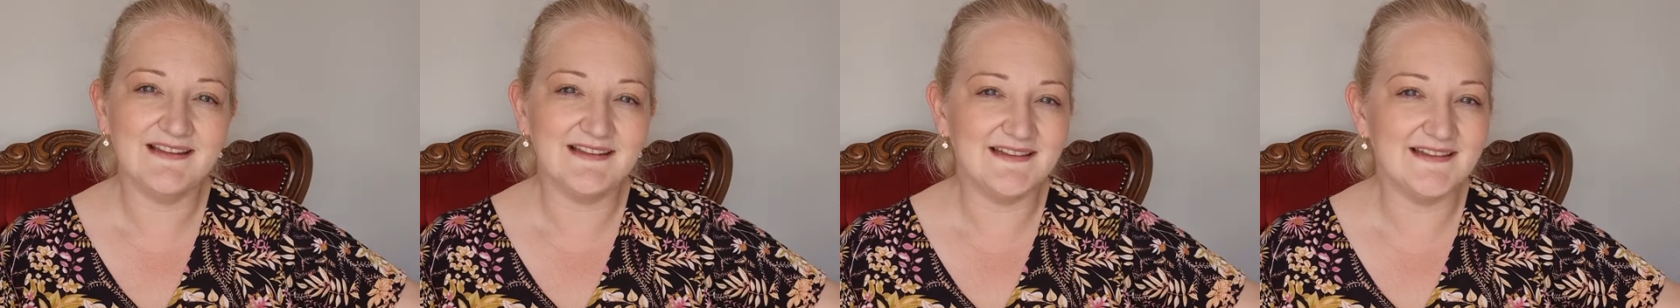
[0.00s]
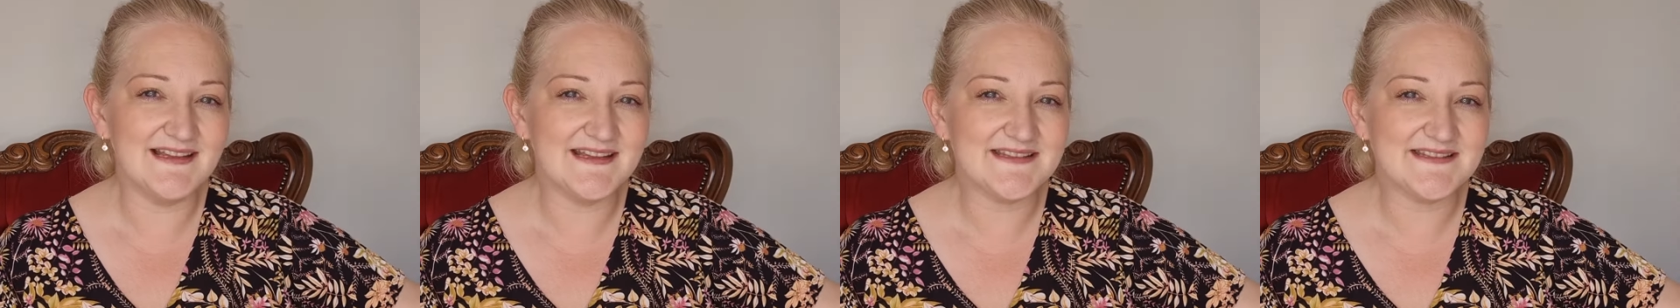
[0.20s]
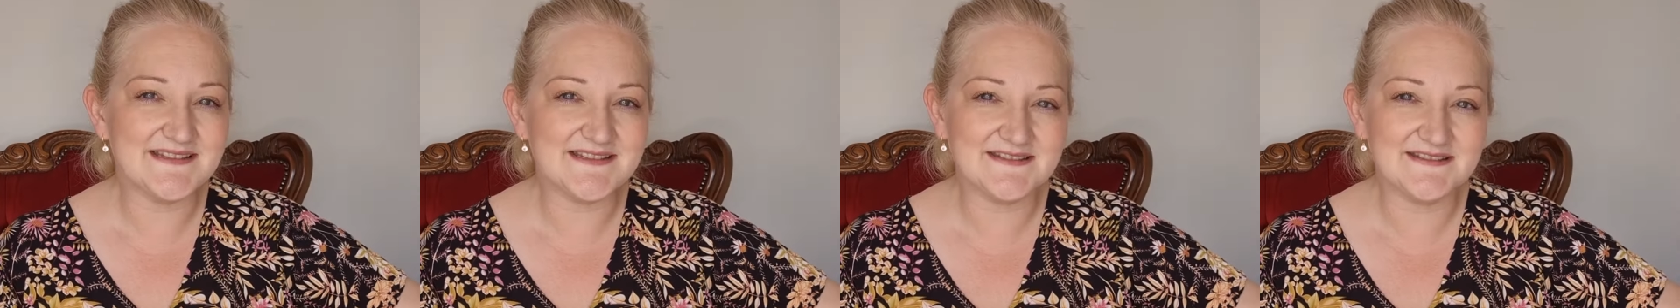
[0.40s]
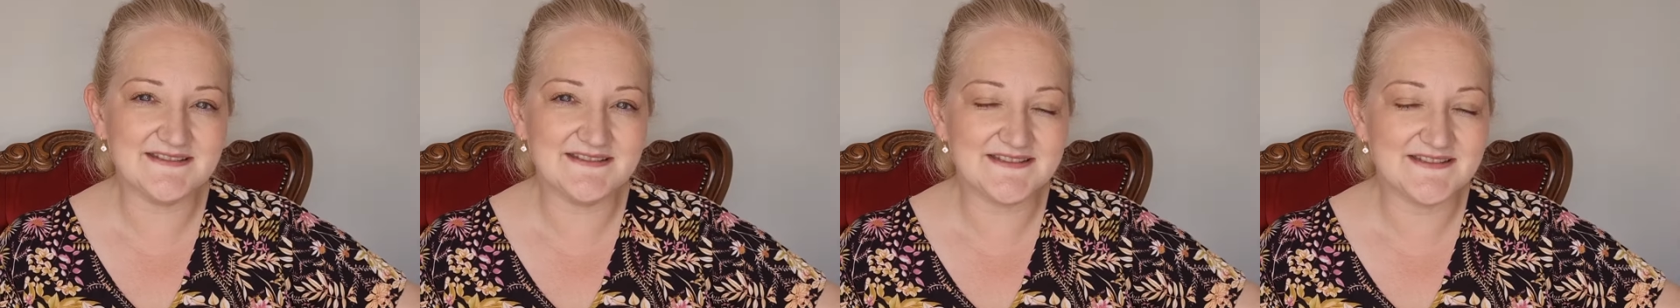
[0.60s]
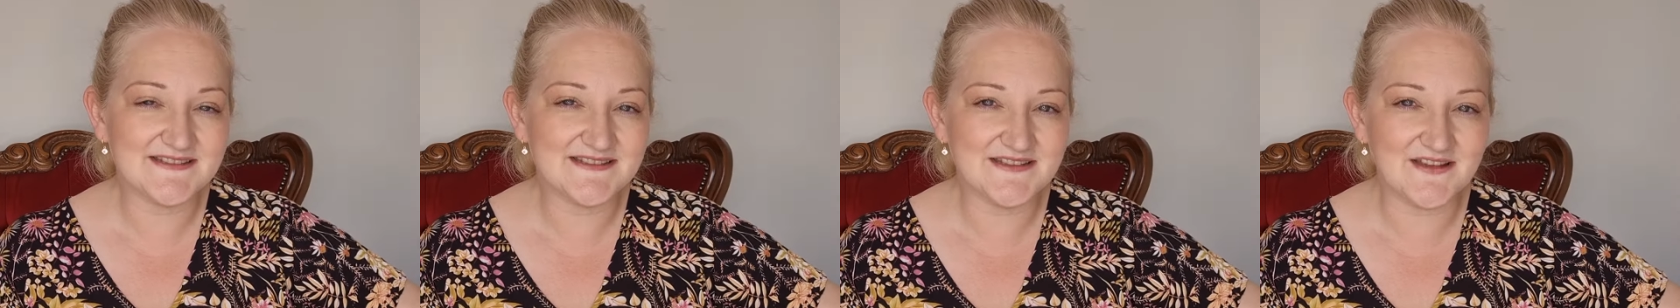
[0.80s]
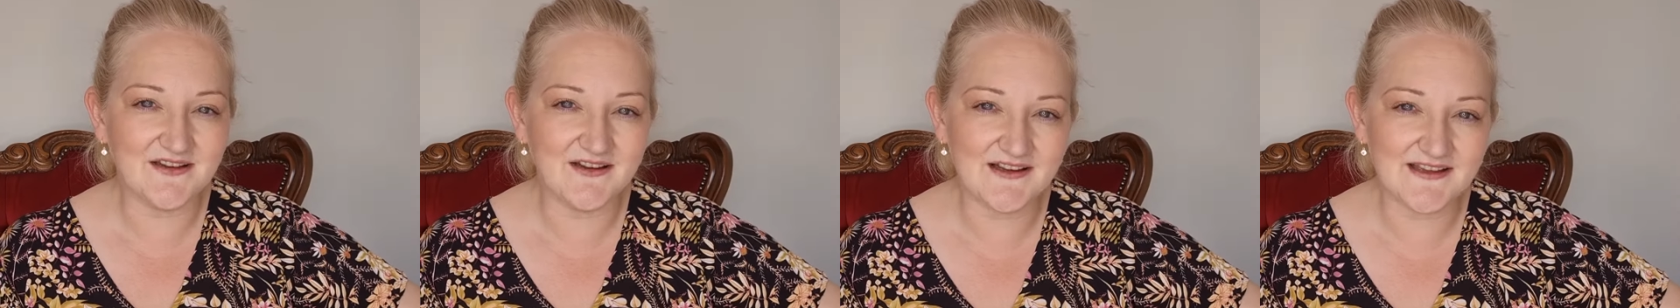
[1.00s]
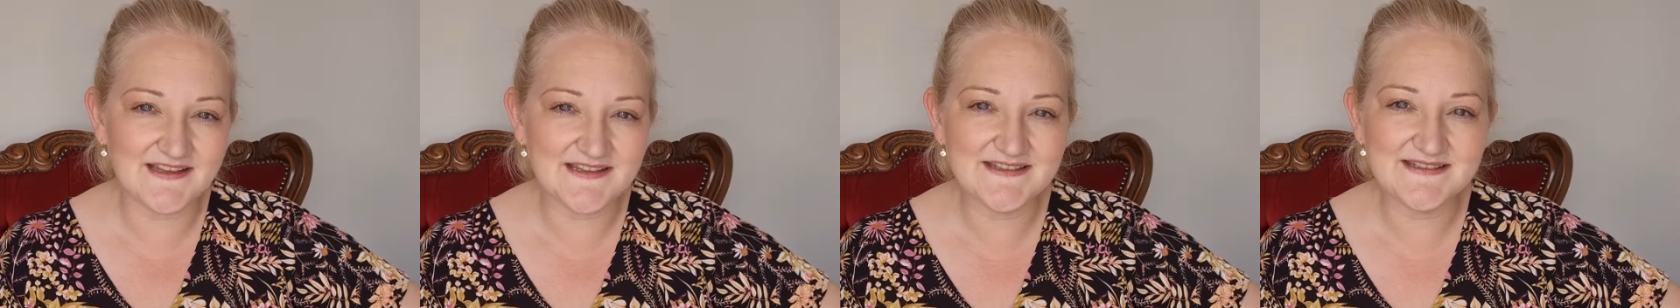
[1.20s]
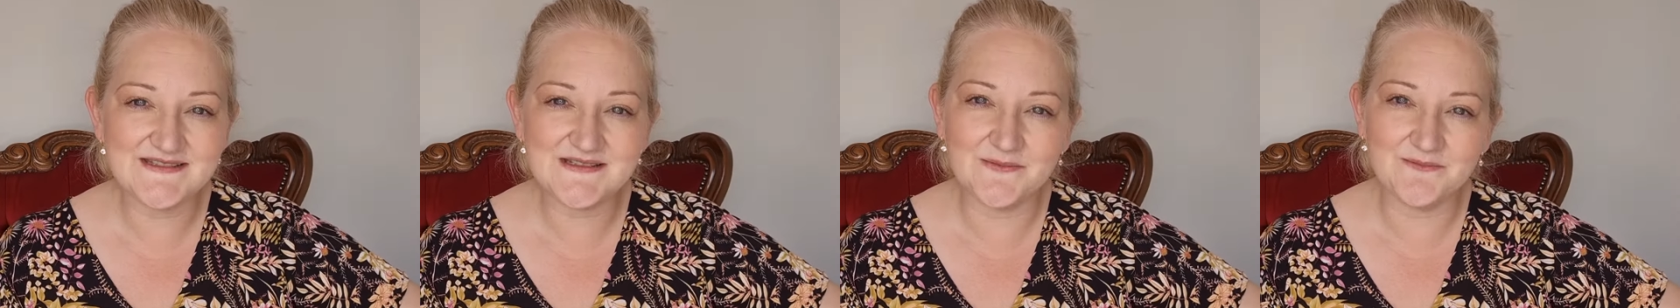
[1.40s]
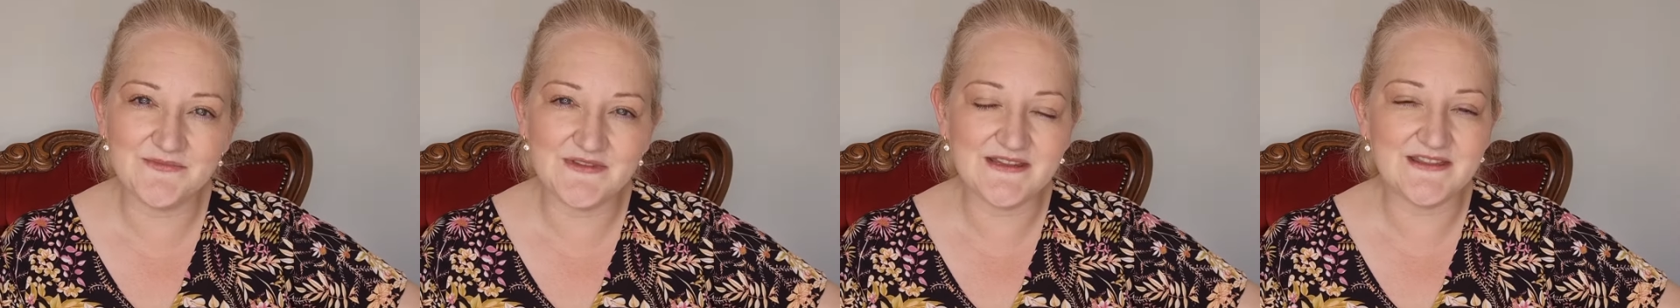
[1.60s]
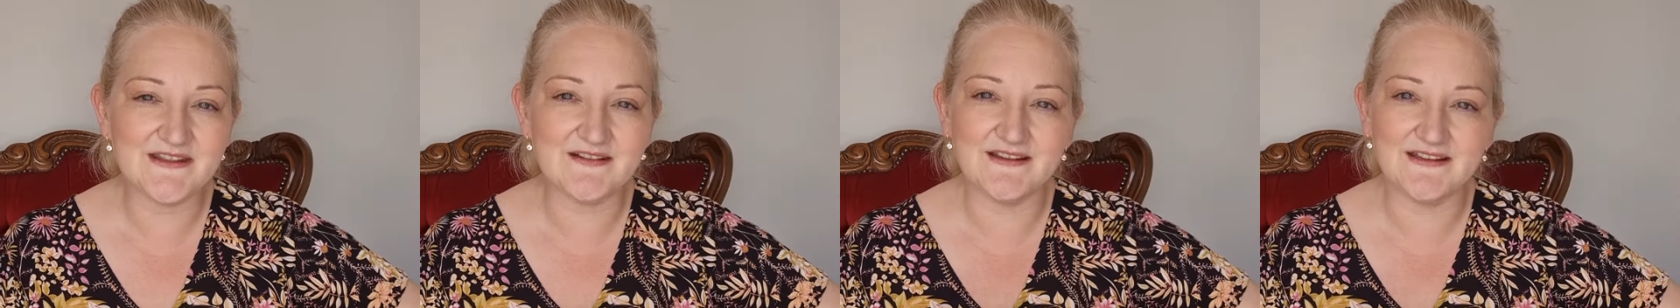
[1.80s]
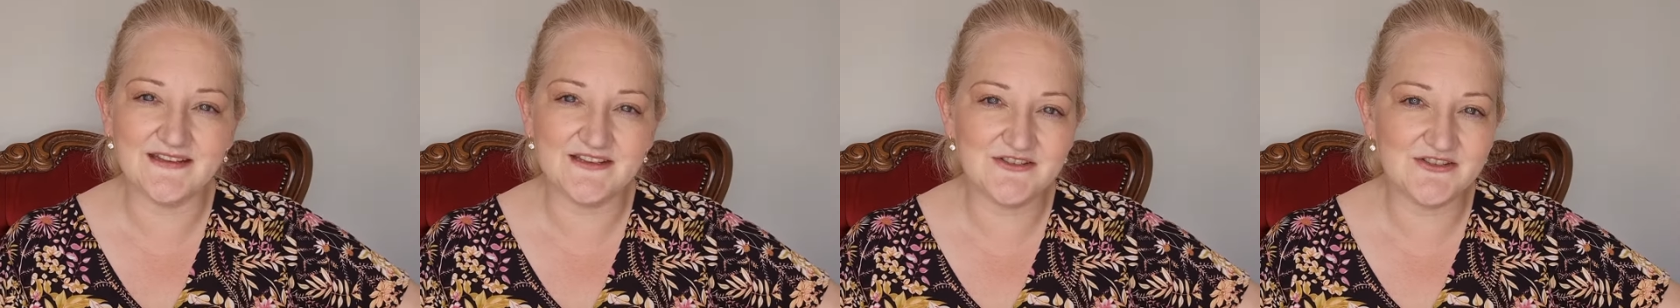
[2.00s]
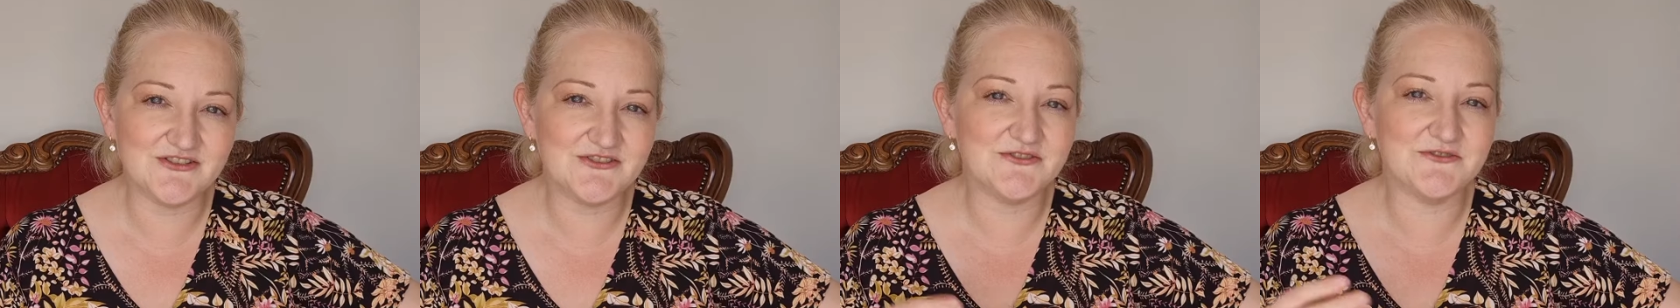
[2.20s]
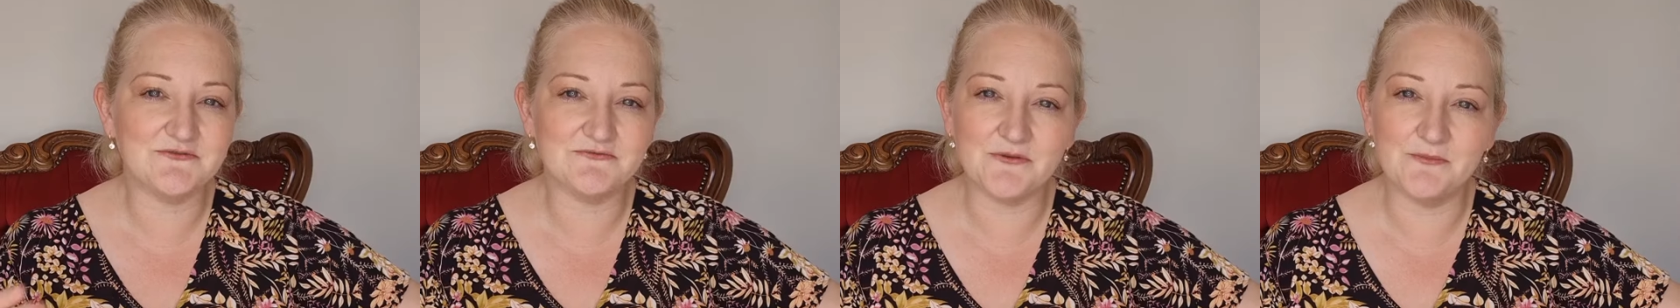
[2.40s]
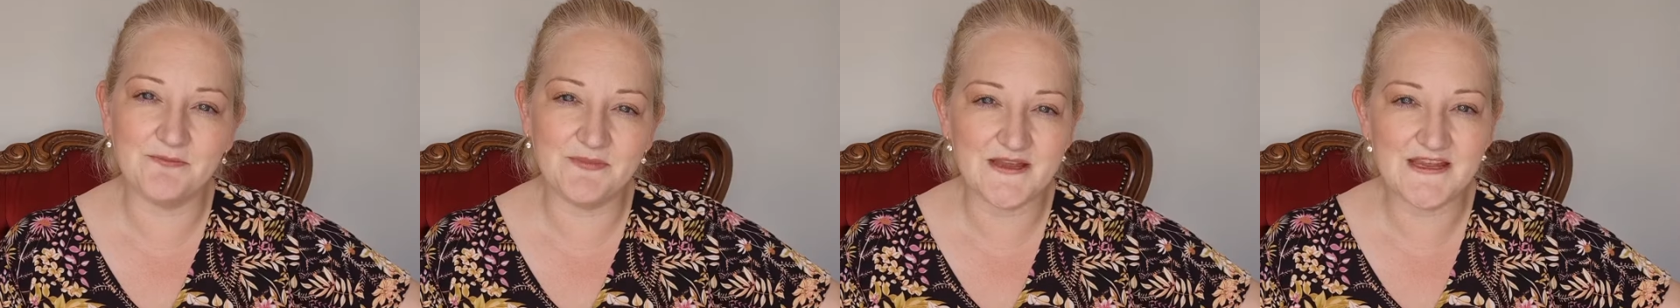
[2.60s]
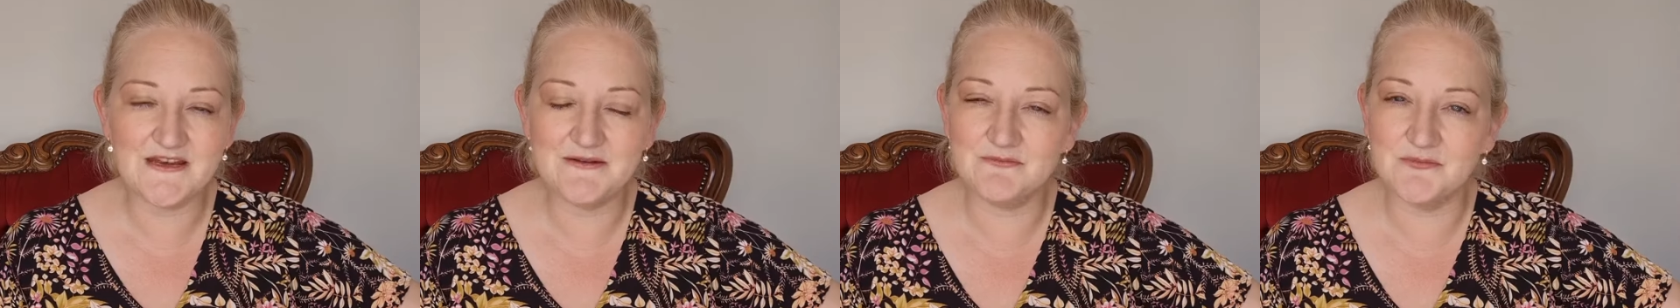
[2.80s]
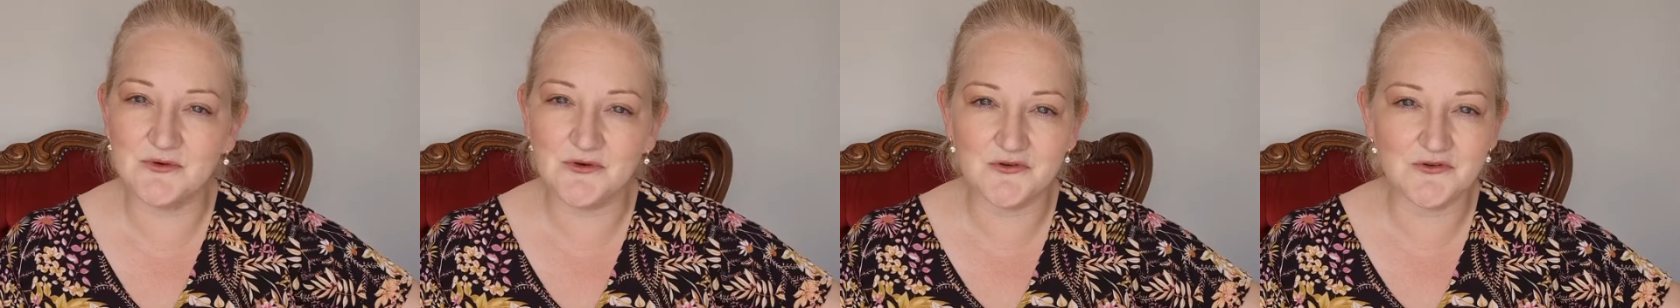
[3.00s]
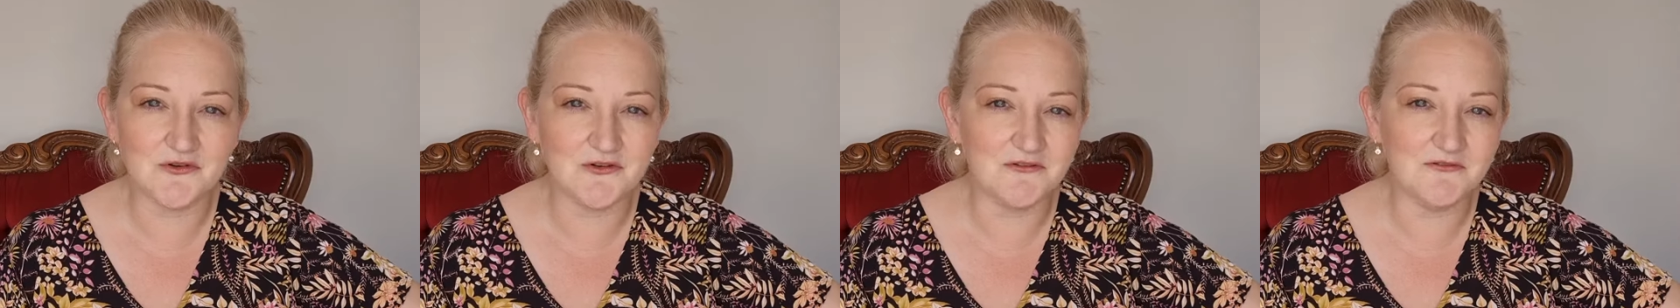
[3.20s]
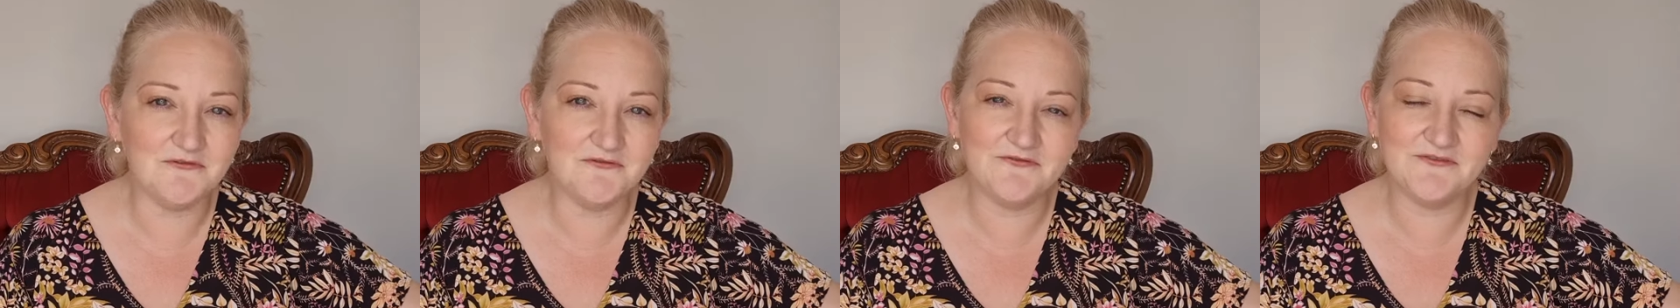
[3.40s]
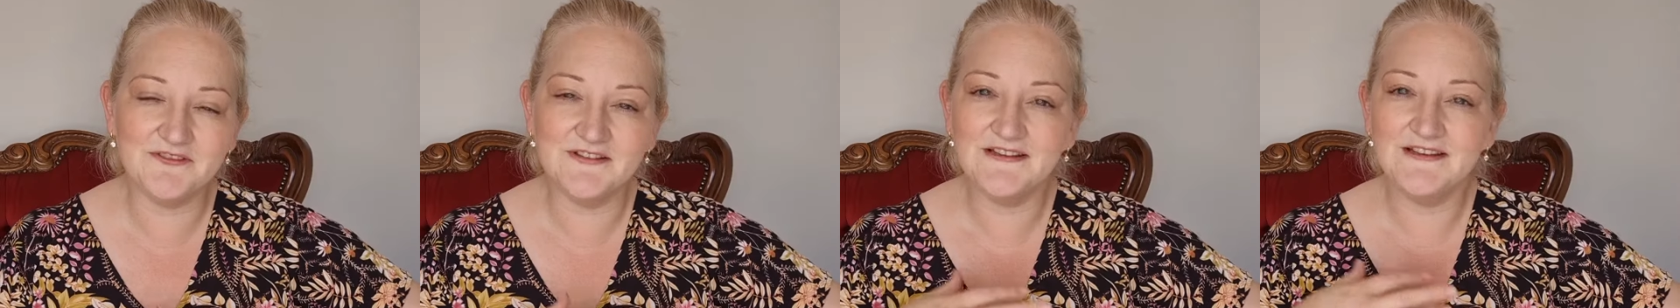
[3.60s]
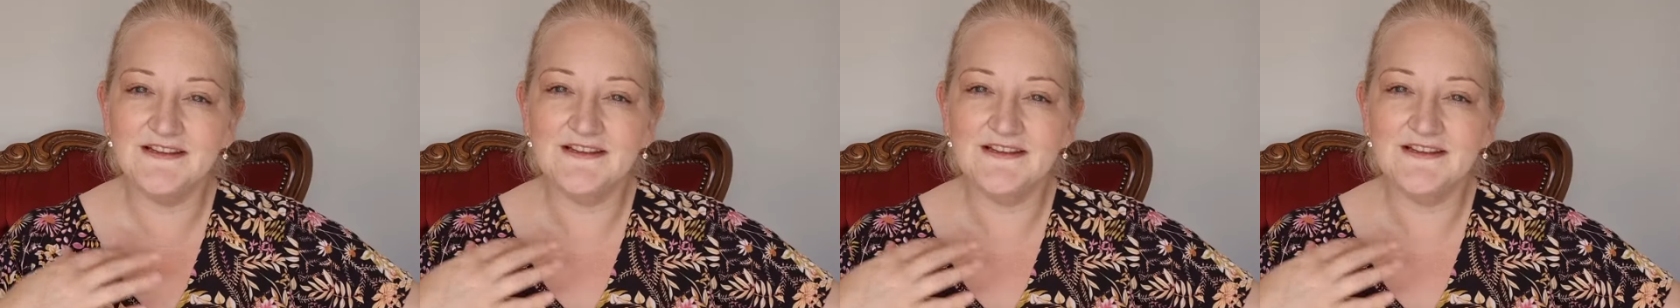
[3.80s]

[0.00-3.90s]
less size, something that I can just repeat more of.